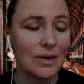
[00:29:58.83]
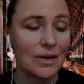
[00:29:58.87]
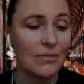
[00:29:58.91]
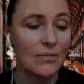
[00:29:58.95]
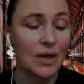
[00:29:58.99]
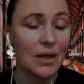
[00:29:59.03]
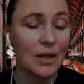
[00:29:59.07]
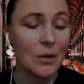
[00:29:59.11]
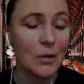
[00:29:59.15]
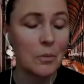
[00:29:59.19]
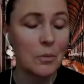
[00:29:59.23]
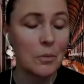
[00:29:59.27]

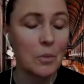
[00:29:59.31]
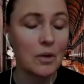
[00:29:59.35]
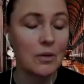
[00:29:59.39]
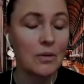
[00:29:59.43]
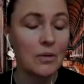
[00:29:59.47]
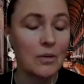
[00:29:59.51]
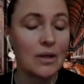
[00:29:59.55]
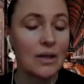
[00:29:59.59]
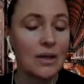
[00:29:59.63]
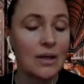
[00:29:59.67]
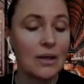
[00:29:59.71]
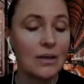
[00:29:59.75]

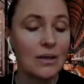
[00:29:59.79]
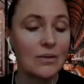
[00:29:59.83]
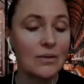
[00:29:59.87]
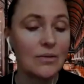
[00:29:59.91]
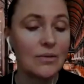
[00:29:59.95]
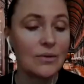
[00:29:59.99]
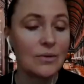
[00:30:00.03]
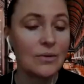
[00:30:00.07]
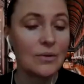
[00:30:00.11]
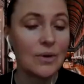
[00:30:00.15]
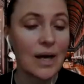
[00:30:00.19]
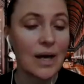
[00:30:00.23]
invaluable
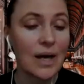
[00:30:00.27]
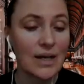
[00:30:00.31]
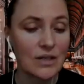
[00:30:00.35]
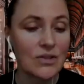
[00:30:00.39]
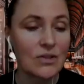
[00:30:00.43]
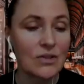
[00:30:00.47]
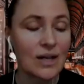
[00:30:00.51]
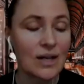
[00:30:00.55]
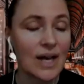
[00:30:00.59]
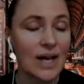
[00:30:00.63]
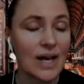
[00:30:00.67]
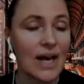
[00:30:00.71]
to
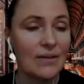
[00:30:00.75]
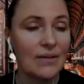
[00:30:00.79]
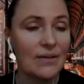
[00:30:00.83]
actually